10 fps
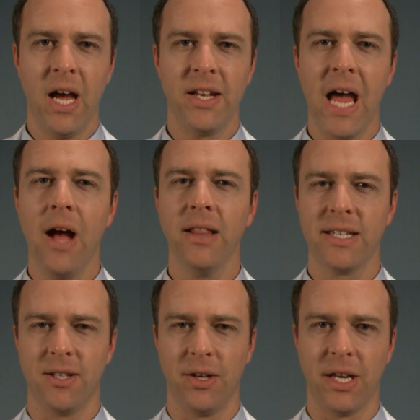Now
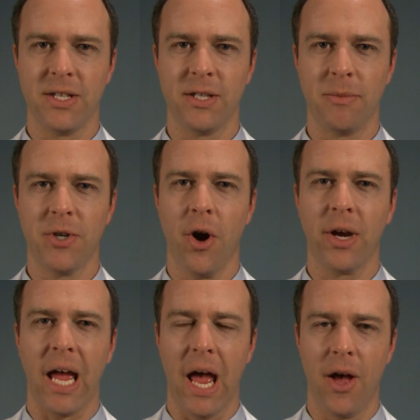let's look at some
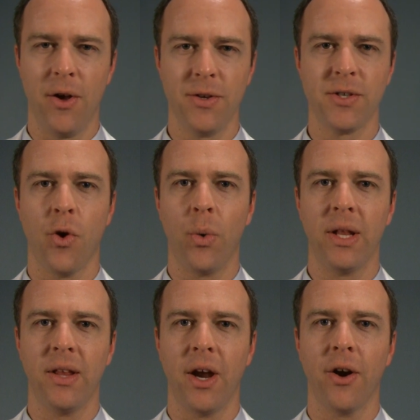dark L's
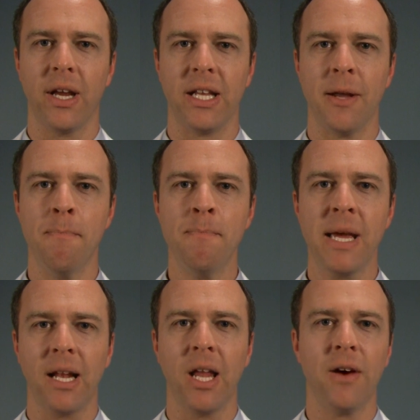when they're in the
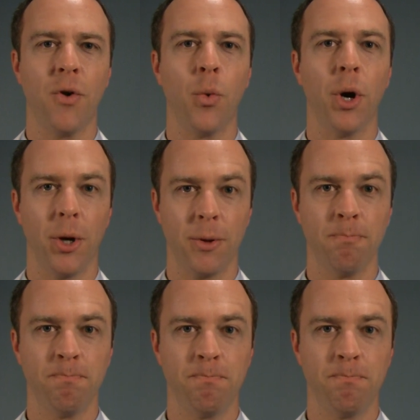middle of a word.